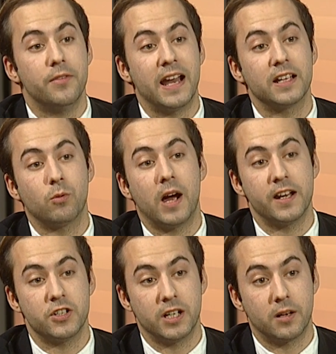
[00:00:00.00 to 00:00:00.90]
That is what
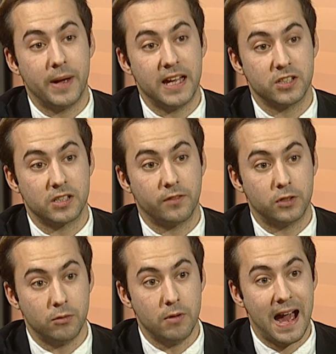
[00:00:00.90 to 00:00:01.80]
Hanergy compares
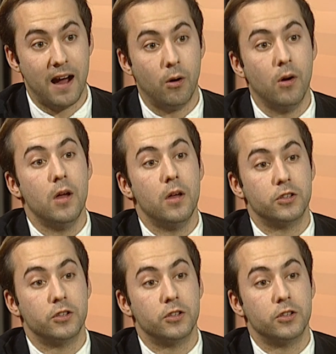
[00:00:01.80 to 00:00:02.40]
itself to now.